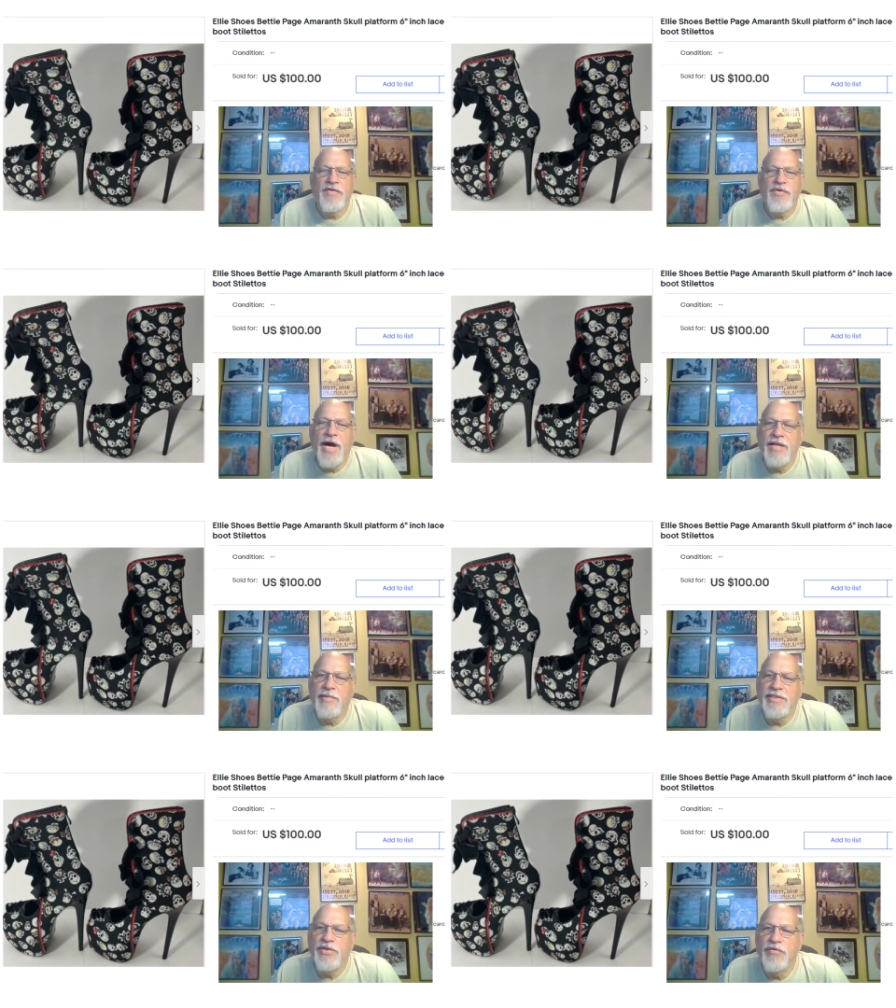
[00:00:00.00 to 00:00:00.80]
The other
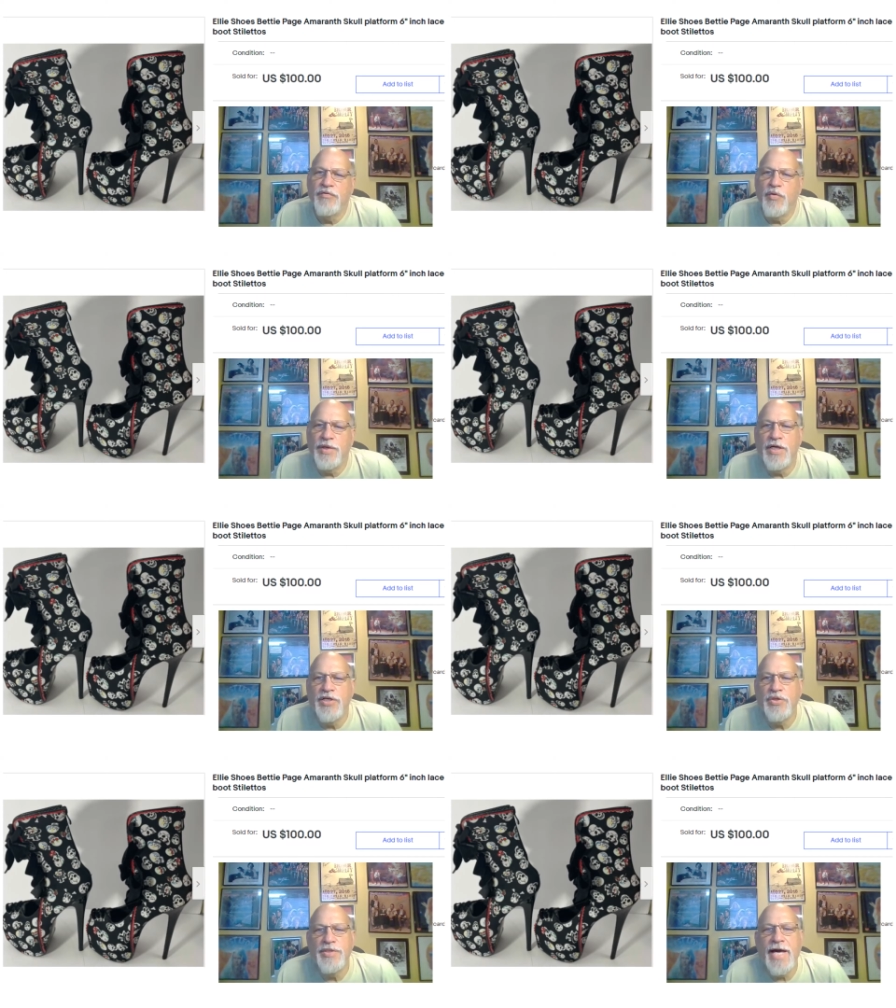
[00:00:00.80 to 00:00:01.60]
item I sold for
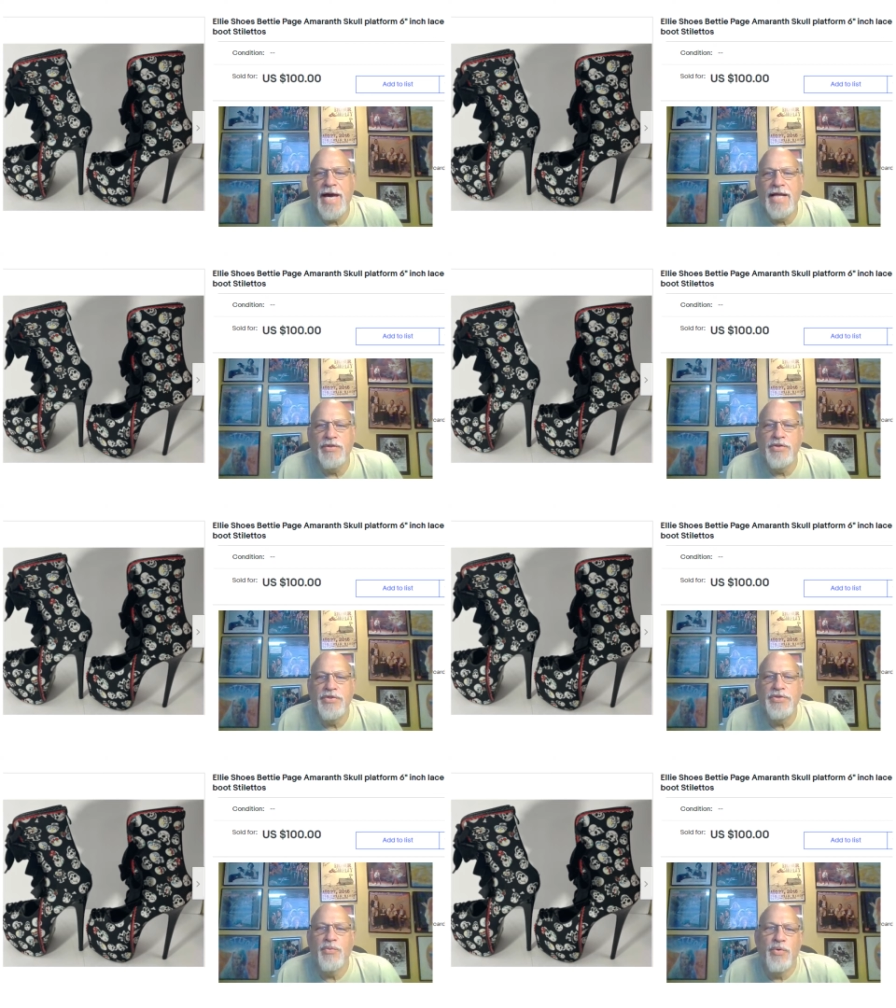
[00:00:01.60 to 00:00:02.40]

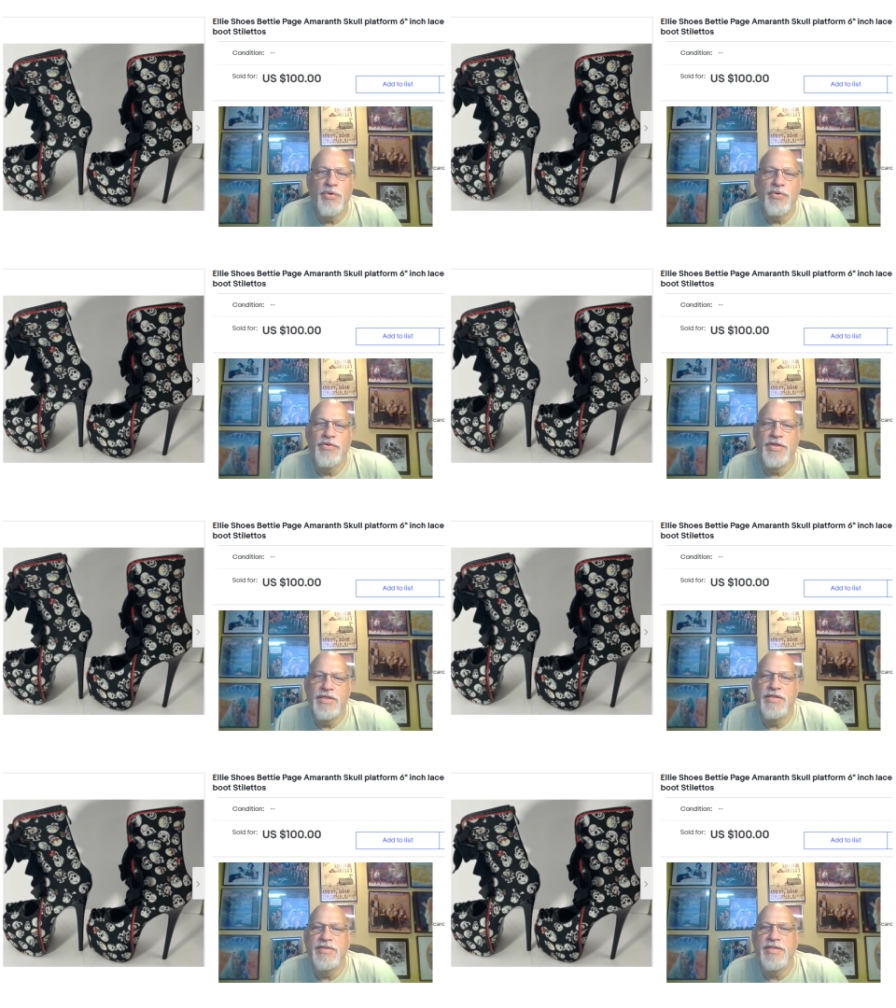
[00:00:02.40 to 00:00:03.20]
$100 were
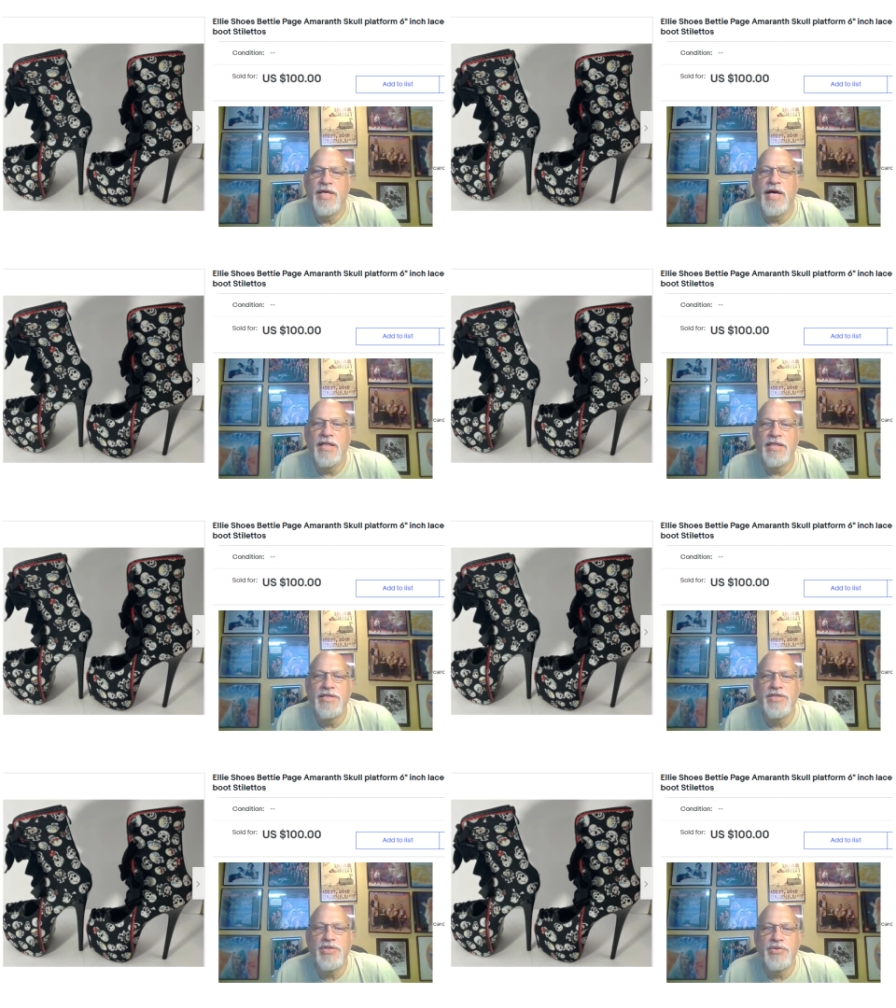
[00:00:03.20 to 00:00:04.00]
these
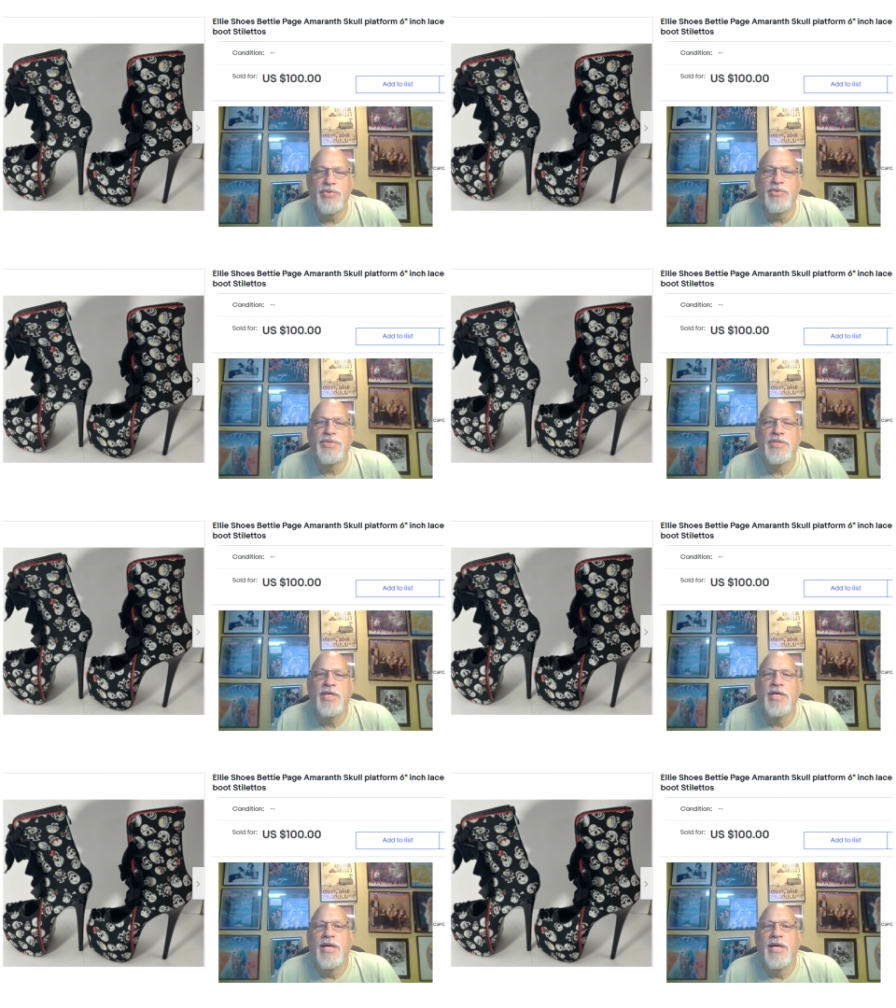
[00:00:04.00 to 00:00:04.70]
Ellie shoes.